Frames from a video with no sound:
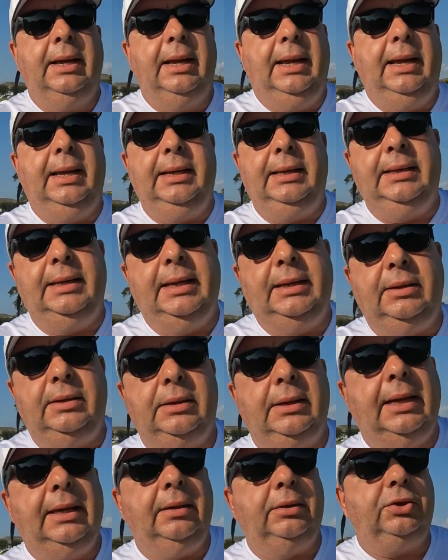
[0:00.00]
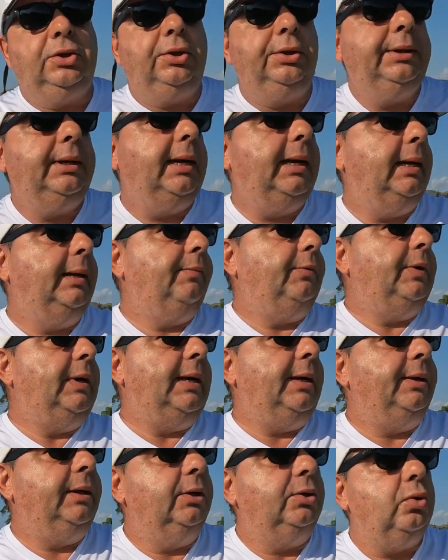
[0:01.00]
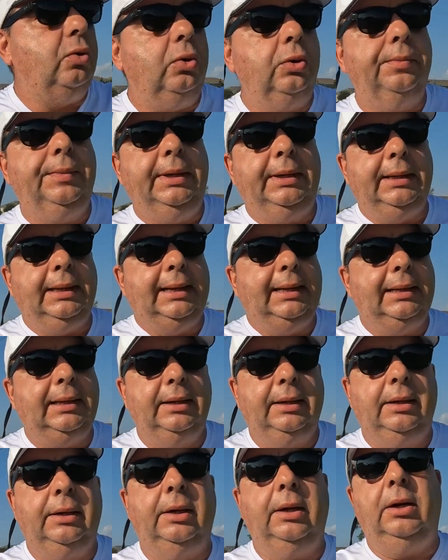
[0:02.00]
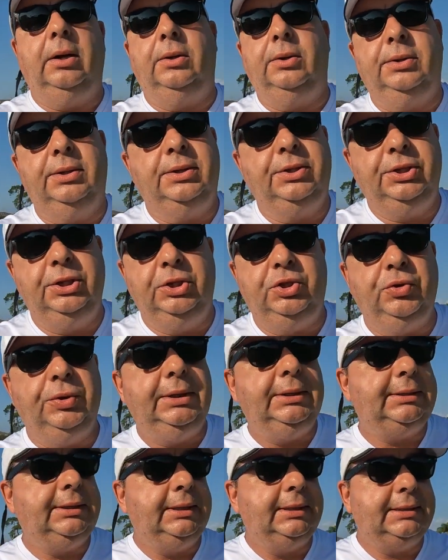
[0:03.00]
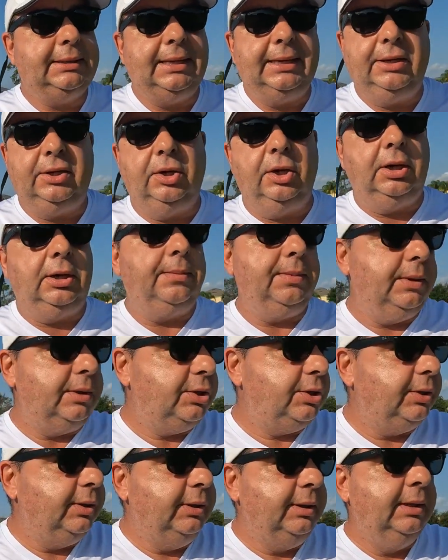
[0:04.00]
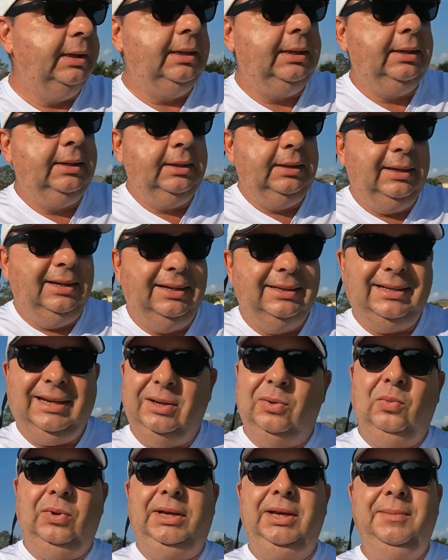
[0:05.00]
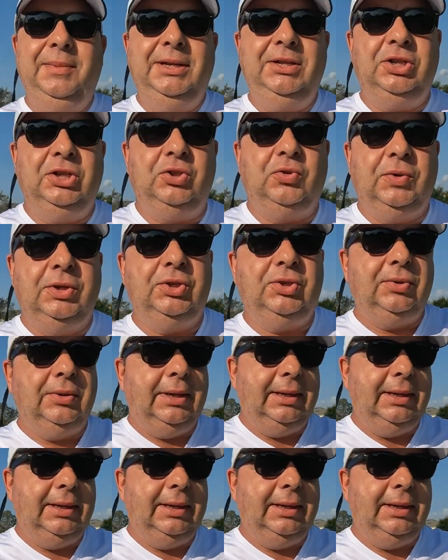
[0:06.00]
And they turned around and told me, like, oh, she treats us like garbage. It's like, what do you mean she treats you